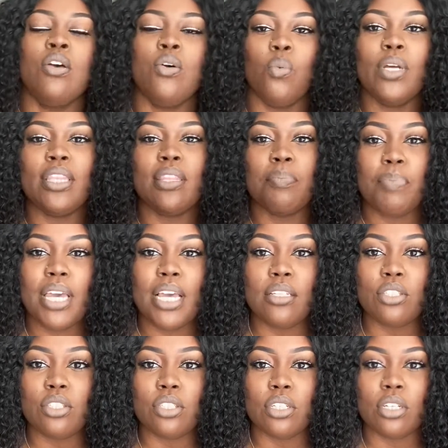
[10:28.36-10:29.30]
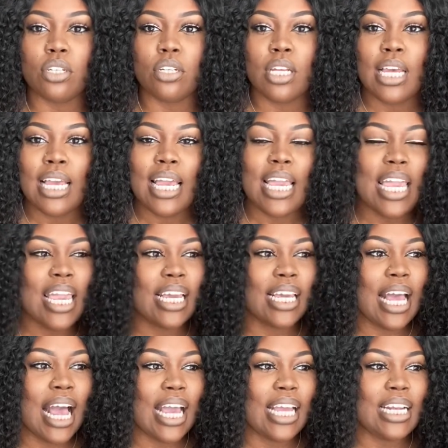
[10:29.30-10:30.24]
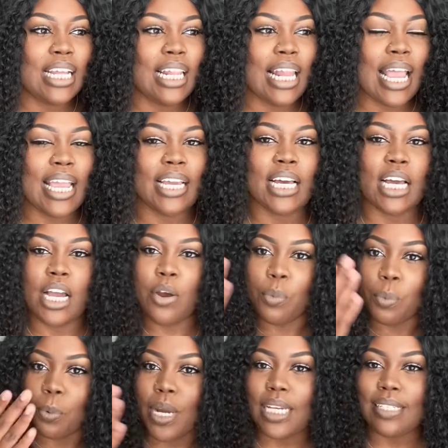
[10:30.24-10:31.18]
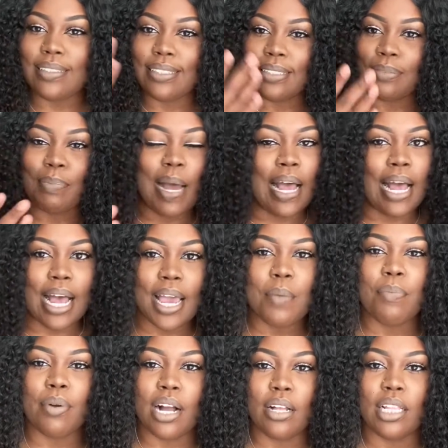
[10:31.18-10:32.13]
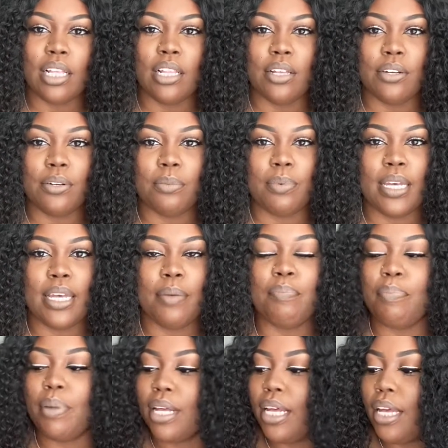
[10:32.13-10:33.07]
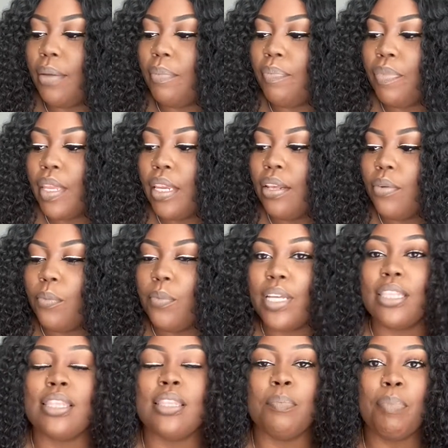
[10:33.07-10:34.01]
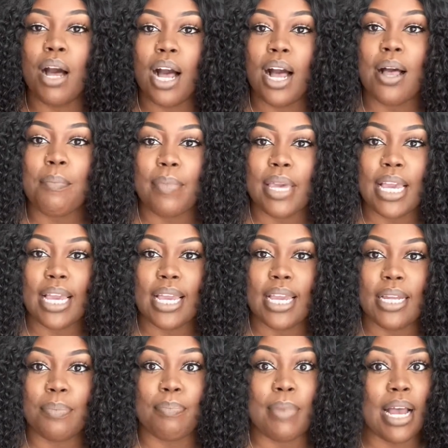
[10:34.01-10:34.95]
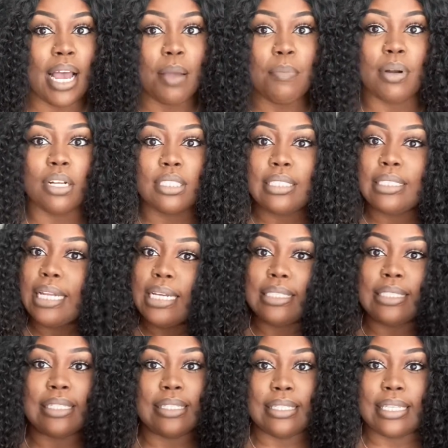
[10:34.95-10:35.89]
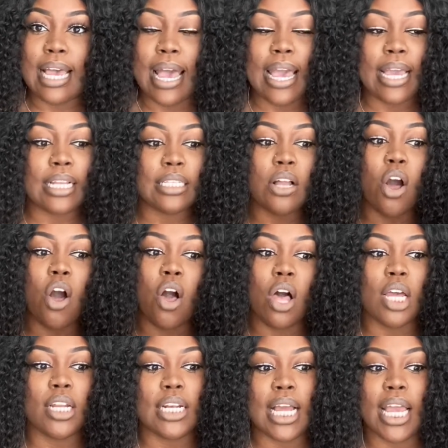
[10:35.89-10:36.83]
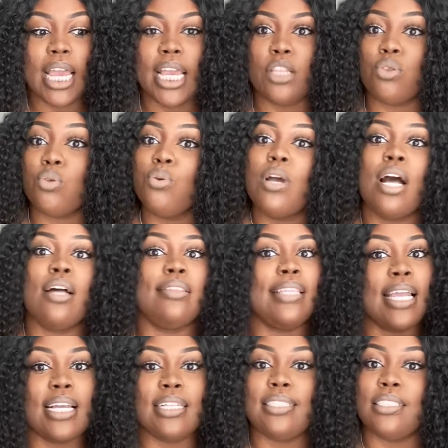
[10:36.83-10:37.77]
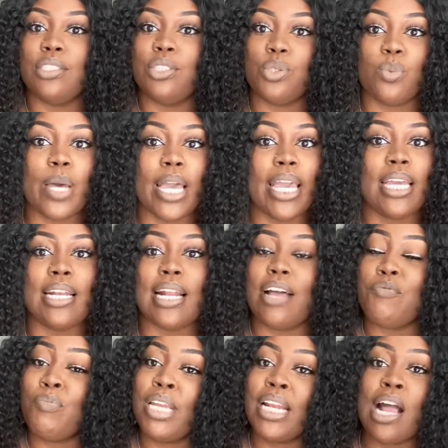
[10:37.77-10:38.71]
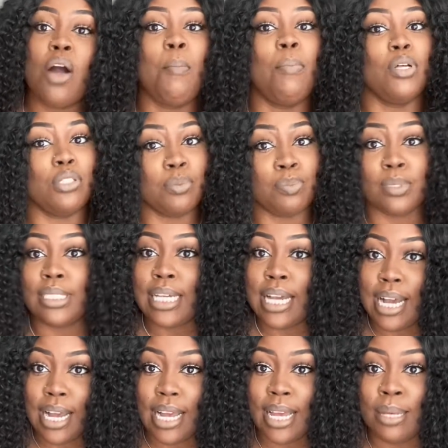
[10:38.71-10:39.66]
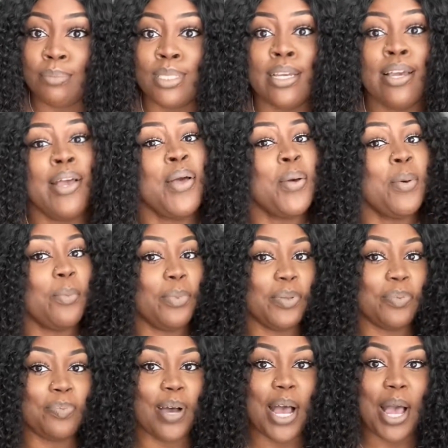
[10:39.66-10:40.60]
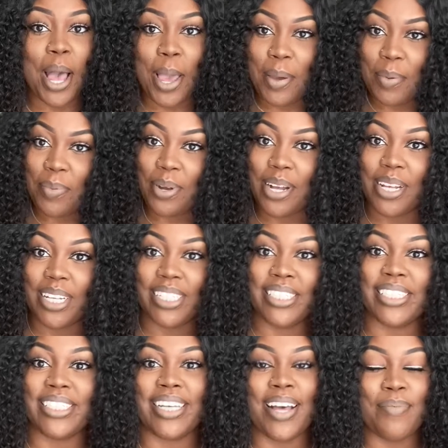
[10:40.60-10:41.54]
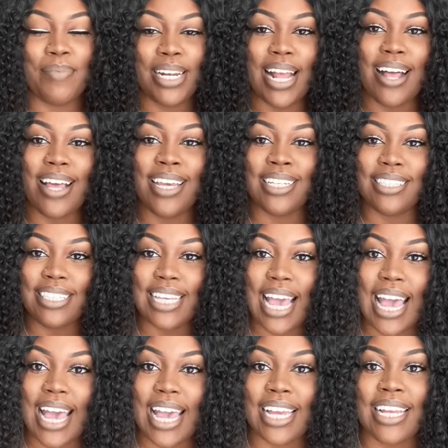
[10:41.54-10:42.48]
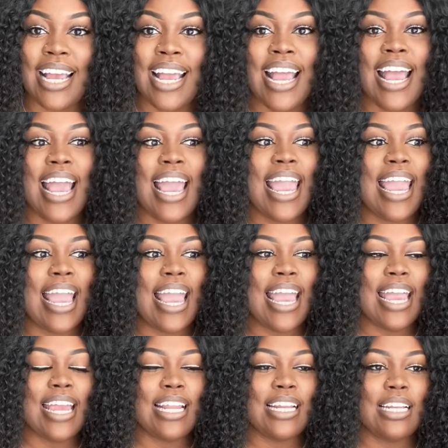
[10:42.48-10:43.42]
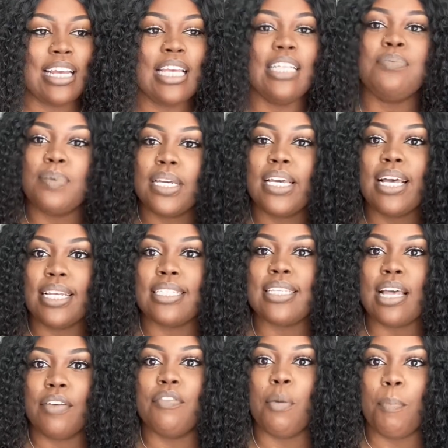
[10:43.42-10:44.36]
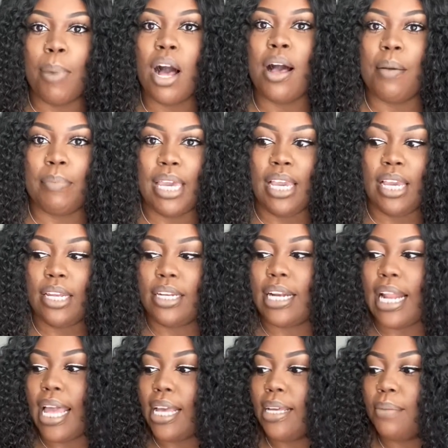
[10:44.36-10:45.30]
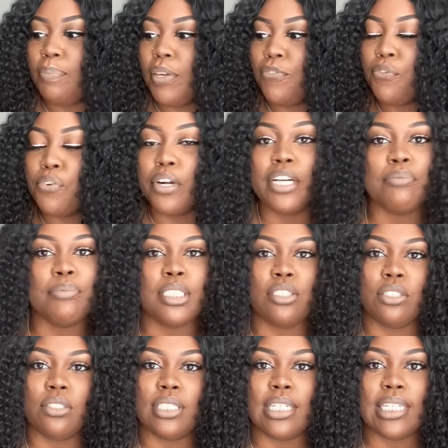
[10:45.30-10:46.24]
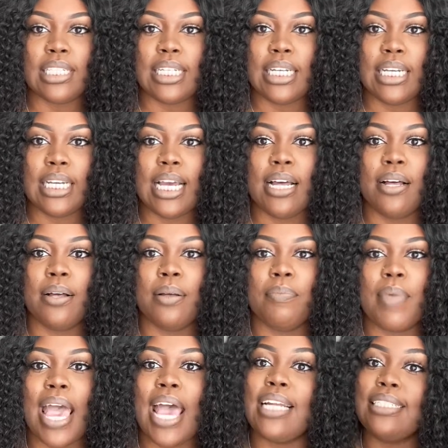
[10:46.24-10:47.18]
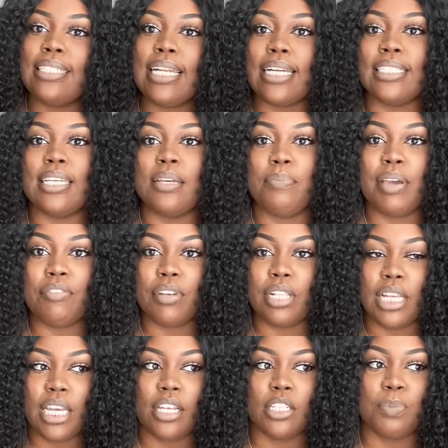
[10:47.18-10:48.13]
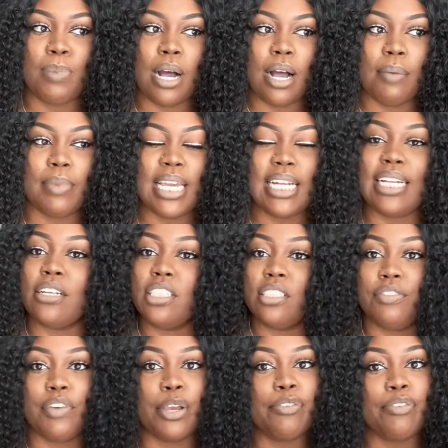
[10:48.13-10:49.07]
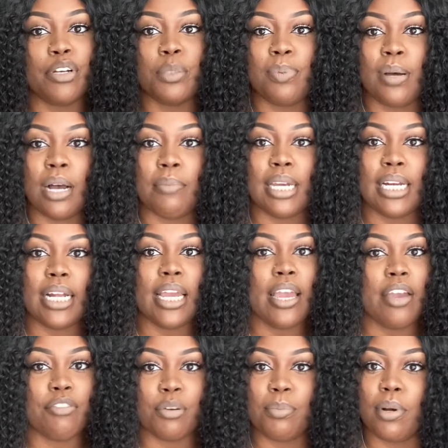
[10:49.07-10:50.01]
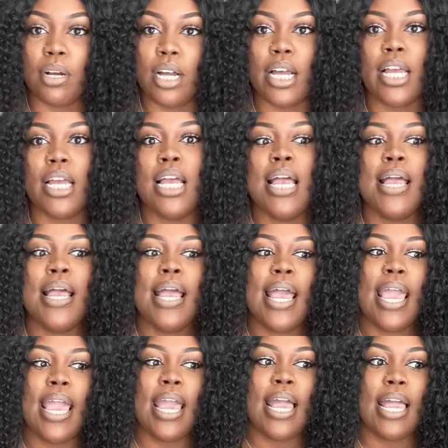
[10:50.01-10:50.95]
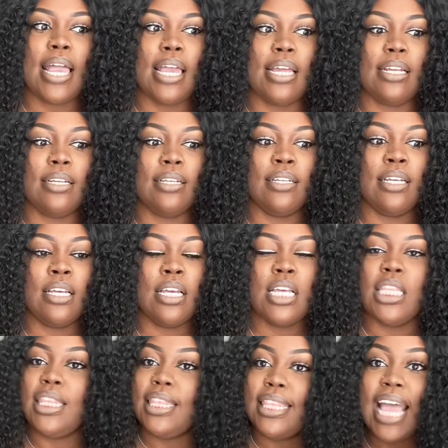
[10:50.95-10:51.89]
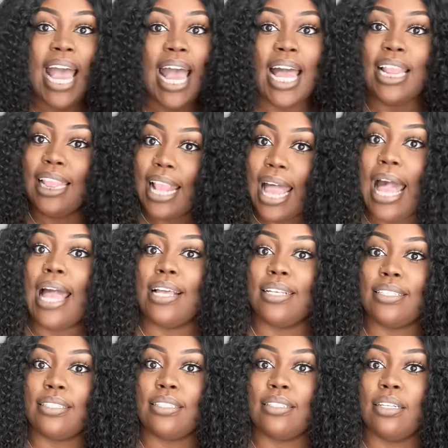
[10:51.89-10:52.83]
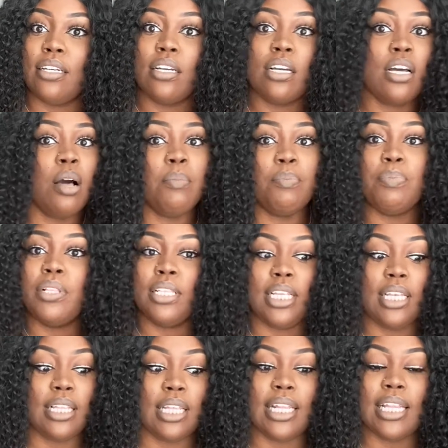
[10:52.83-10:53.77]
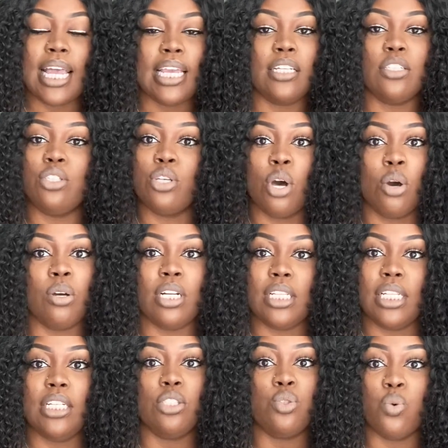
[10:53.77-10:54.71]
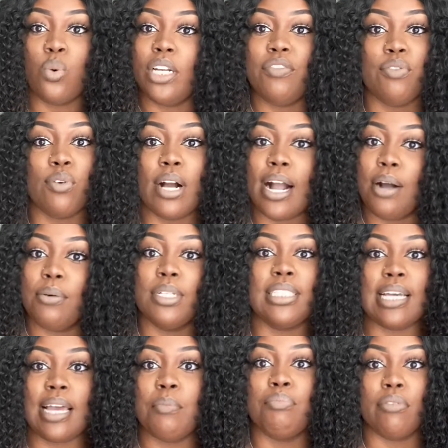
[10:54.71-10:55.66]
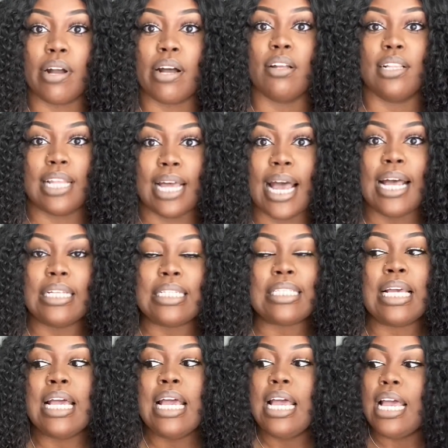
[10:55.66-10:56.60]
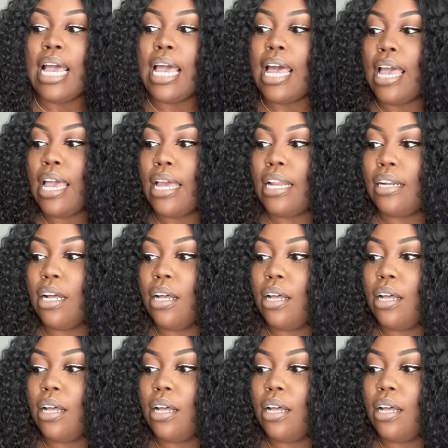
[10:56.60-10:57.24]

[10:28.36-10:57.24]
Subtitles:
with the pencil, it kind of like erases my eyebrow a little bit, but with the pomade, my eyebrow stays intact all night throughout, dancing, sweating. I've been out multiple times with my eyebrows coming out intact, and it's because of a pomade. Like before, I was using the Anastasia Beverly Hills pomade. That was the very first pomade I ever bought, and that lasts completely, like totally 24-hour type brow last. And